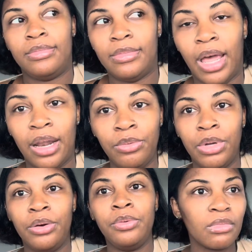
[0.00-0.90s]
I don't
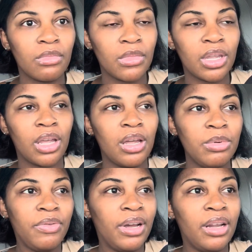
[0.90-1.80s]
know.
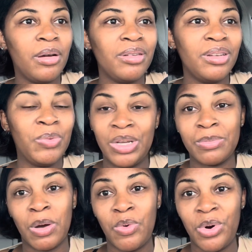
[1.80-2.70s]
Come to find out, it was
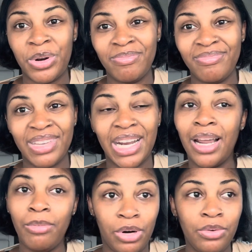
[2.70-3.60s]
my water, and
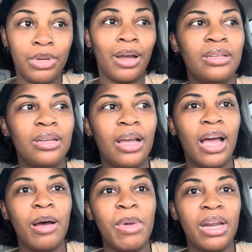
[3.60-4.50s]
it broke.
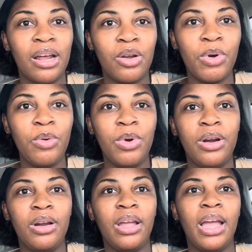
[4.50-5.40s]
I made it all the way to
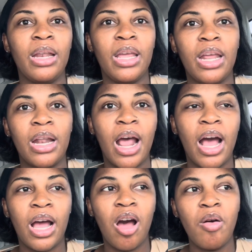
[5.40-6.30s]
work, and then
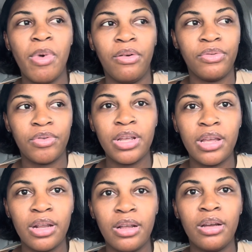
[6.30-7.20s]
I called my
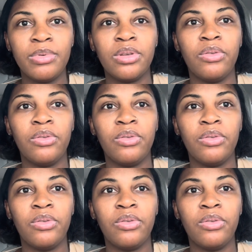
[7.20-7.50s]
friend up to the